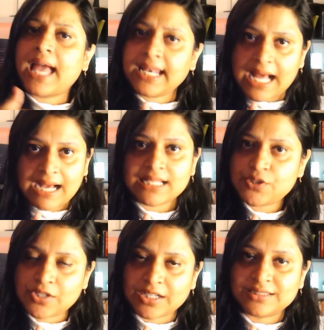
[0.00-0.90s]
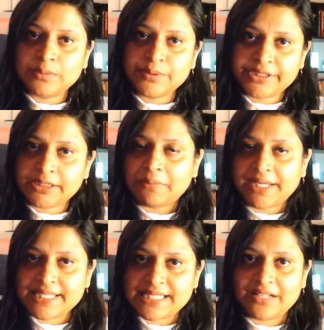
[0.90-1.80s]
And I struggle with it
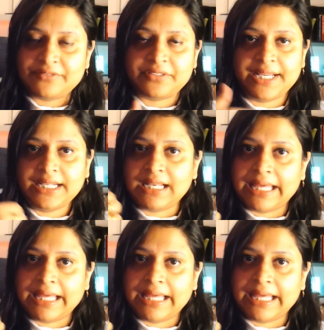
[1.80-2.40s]
myself, right?